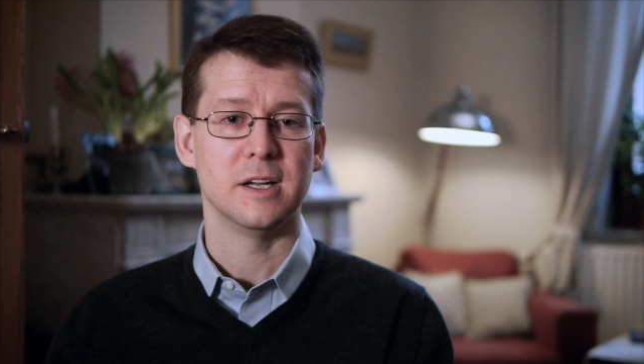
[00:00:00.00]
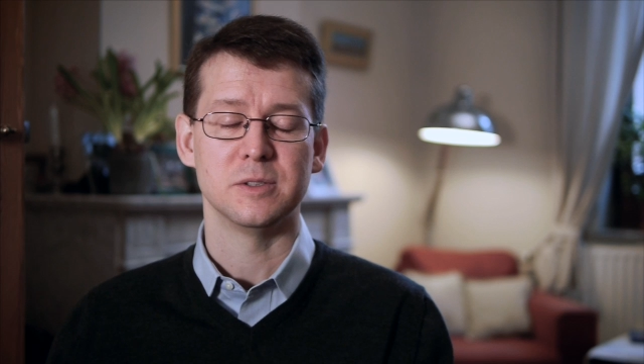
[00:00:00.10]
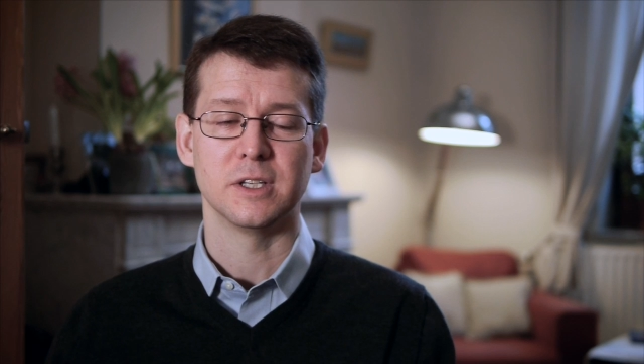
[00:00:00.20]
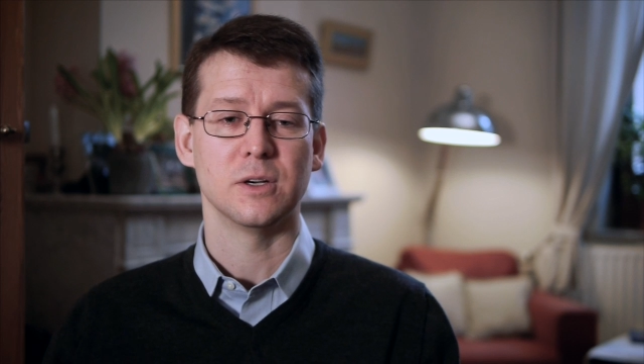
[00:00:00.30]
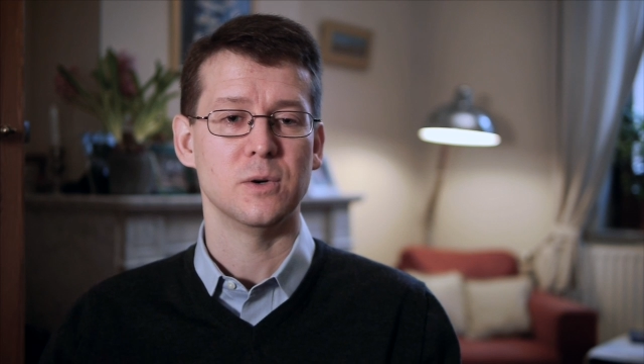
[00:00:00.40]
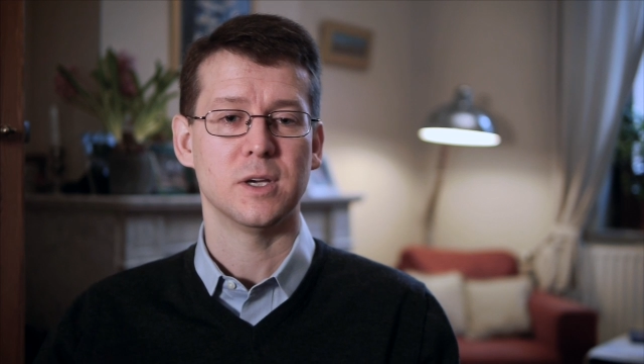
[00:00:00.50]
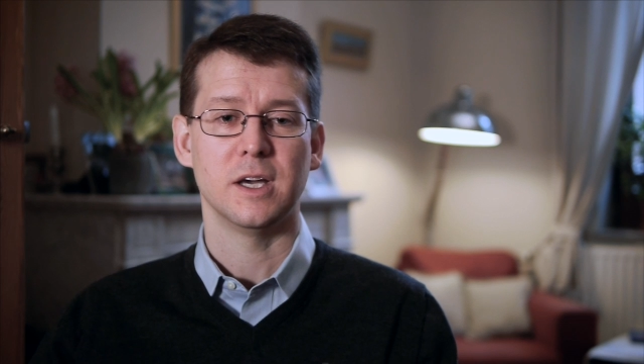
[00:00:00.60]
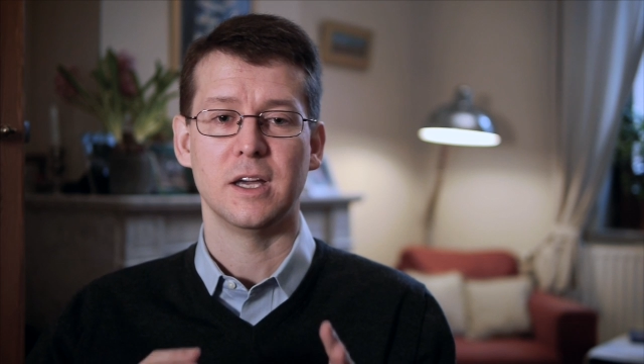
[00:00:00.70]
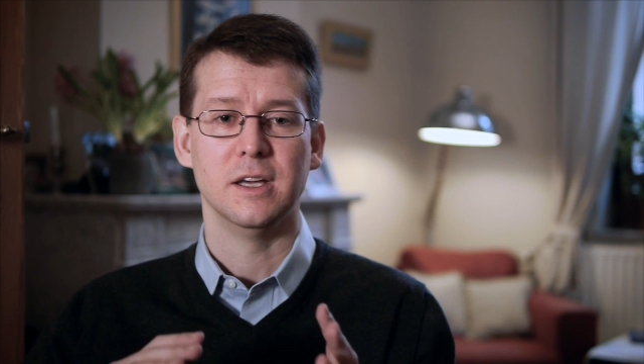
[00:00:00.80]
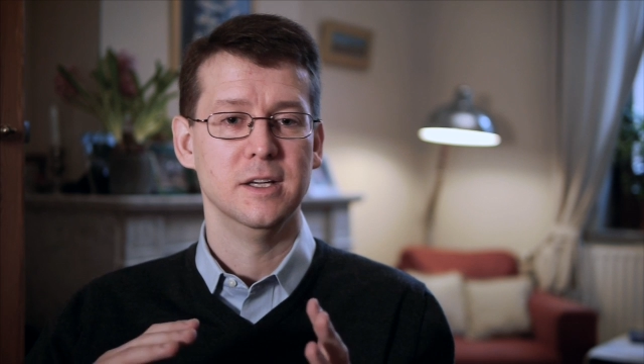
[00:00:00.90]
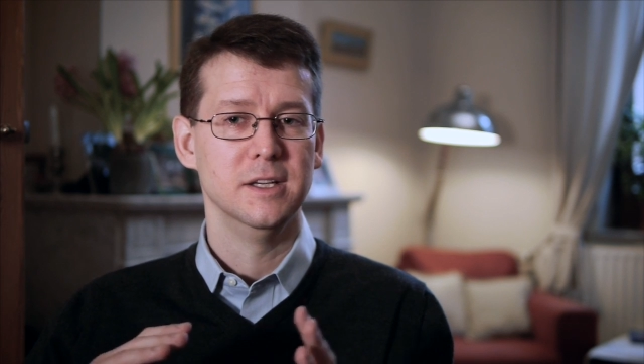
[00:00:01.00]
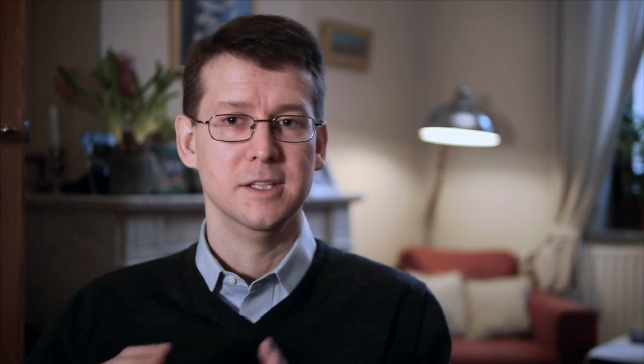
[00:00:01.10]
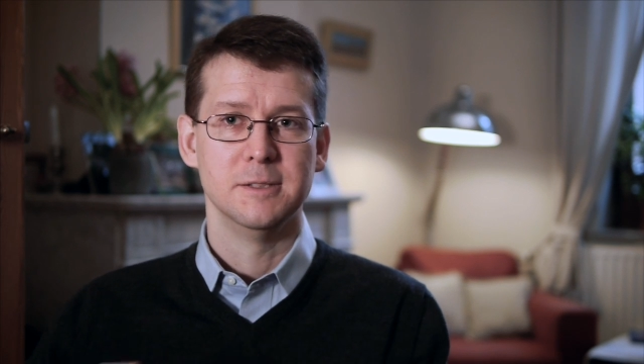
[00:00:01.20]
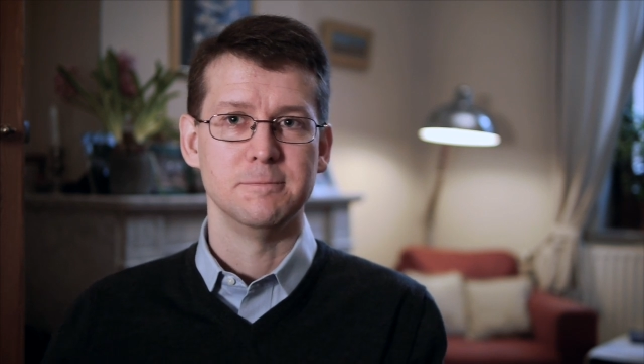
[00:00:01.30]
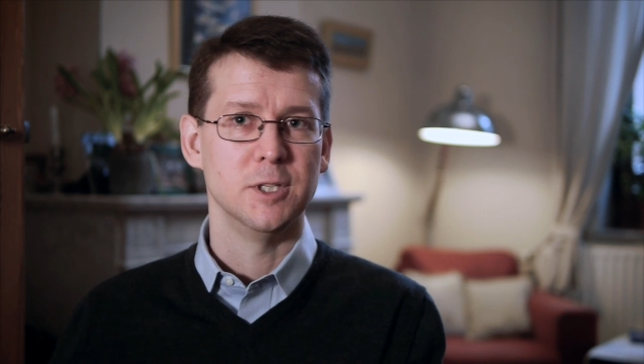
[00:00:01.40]
I was like, okay,
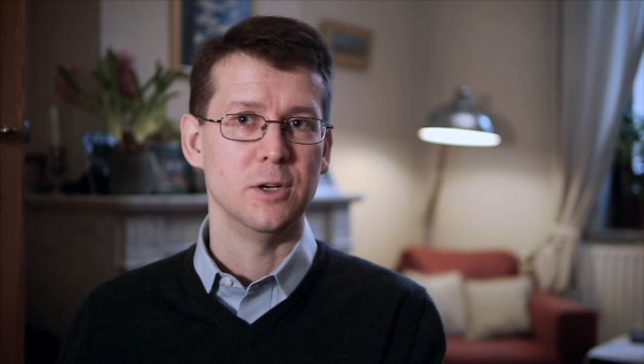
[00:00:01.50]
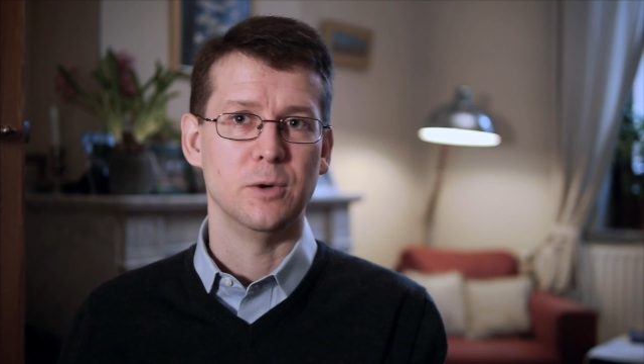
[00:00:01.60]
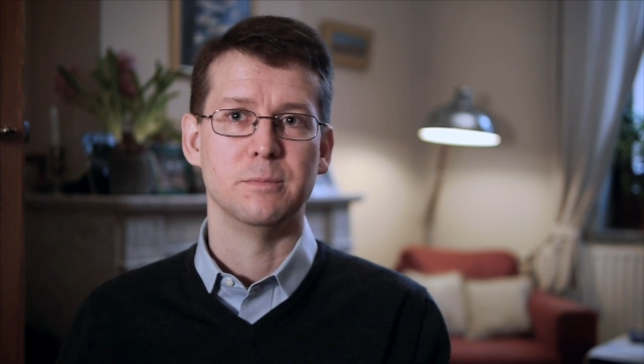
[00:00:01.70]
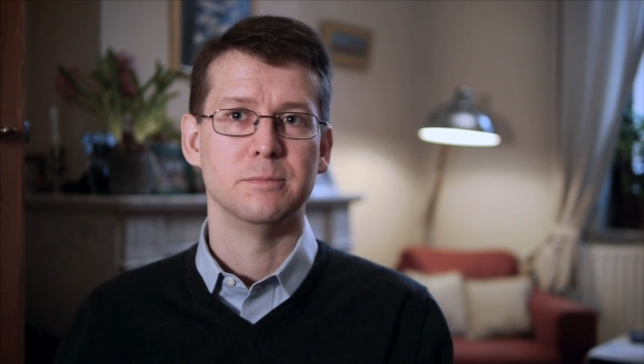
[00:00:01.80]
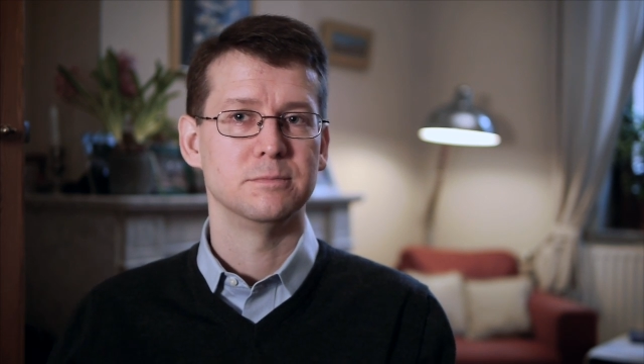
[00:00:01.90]
you know,